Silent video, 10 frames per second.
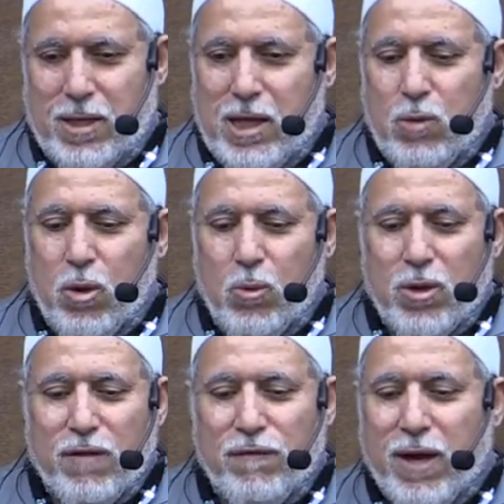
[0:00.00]
And then we
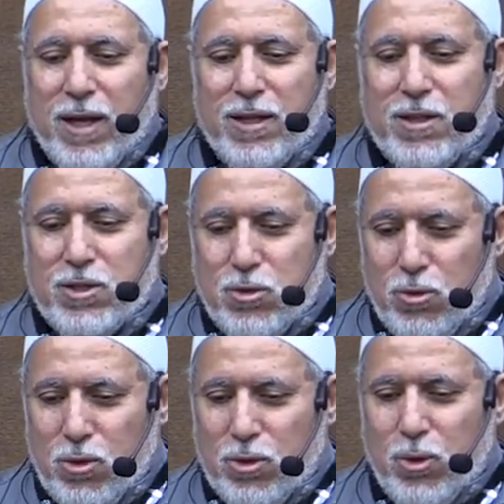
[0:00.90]
want to fight the
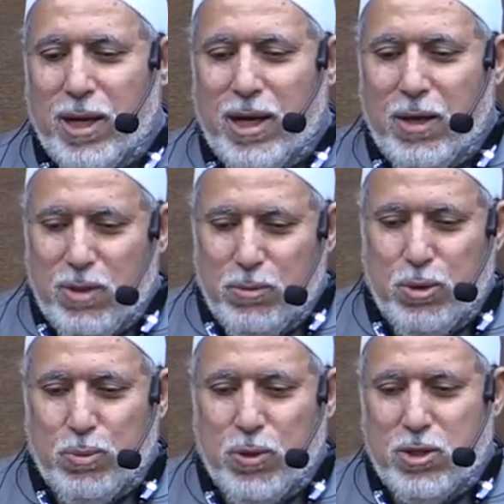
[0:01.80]
school to allow them
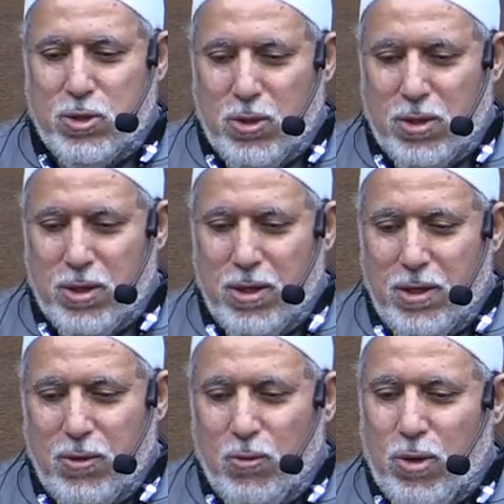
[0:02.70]
to pray Zuhr
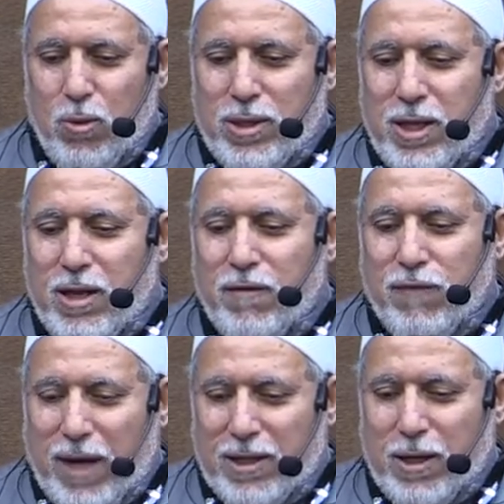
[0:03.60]
when we didn't
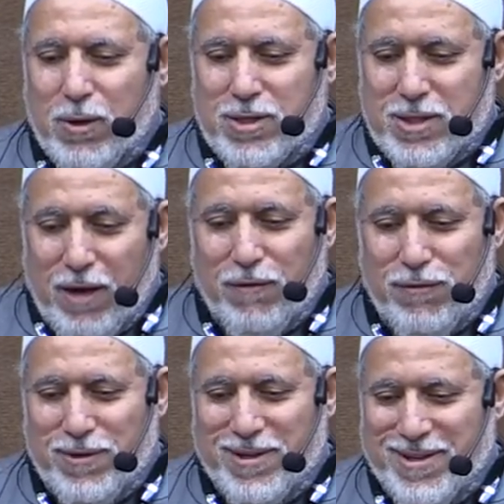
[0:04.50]
fight
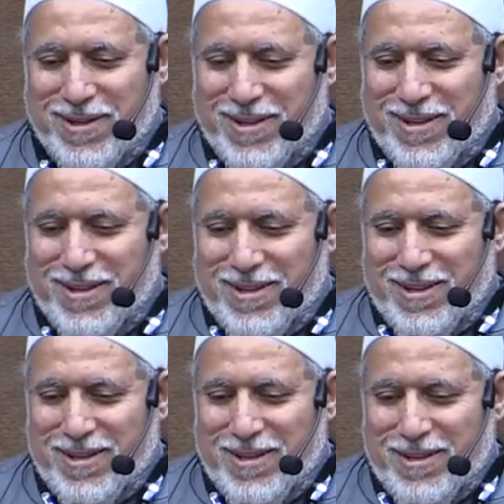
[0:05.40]
ourselves
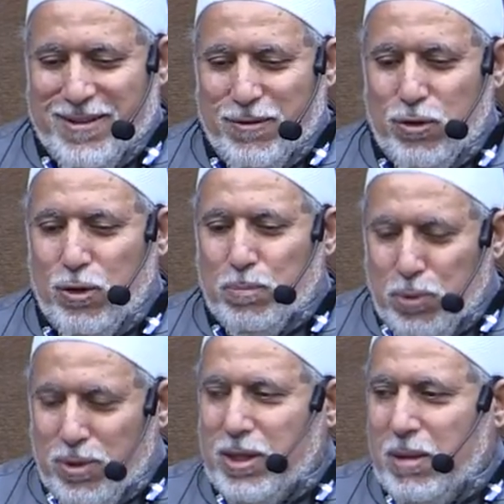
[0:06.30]
to
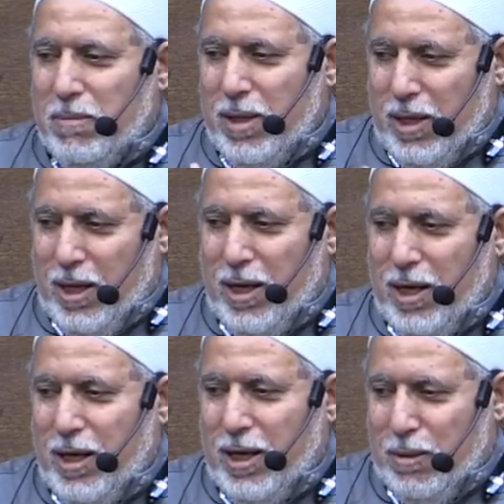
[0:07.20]
put them
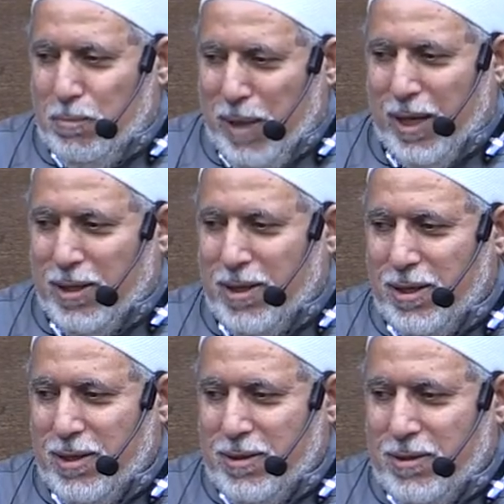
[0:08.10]
early in
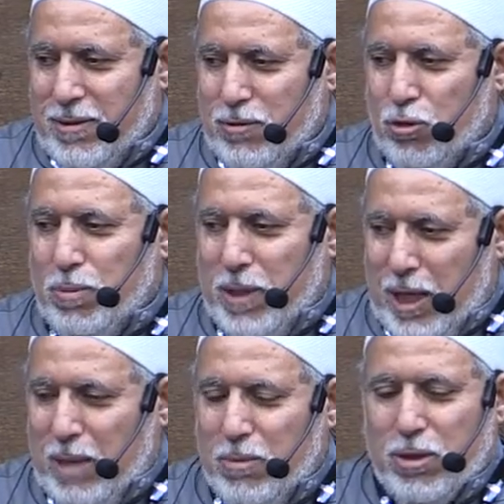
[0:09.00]
bed to
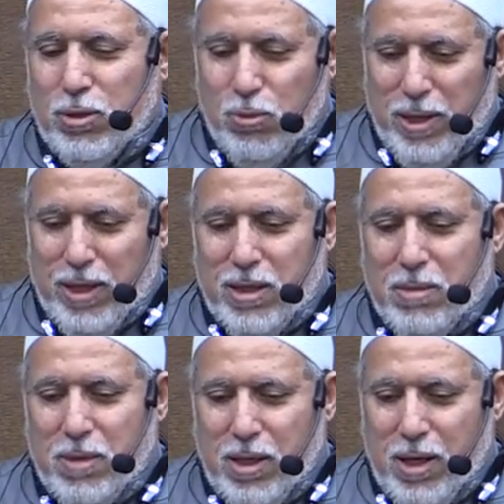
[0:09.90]
be able to wake
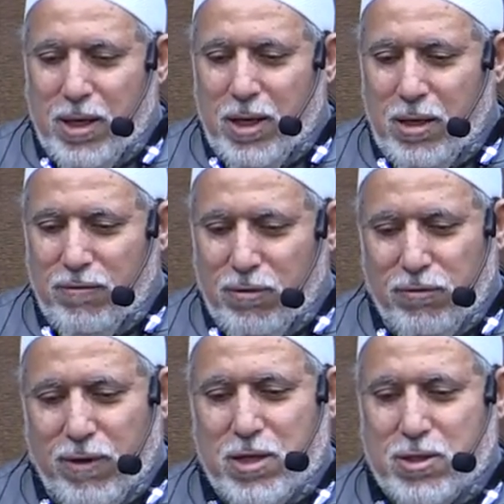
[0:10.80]
them early for
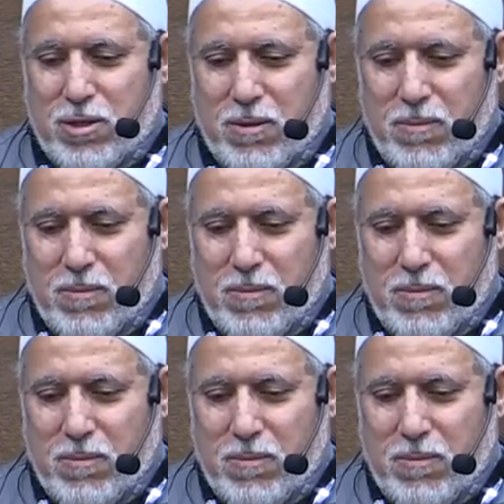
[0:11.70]
Fajr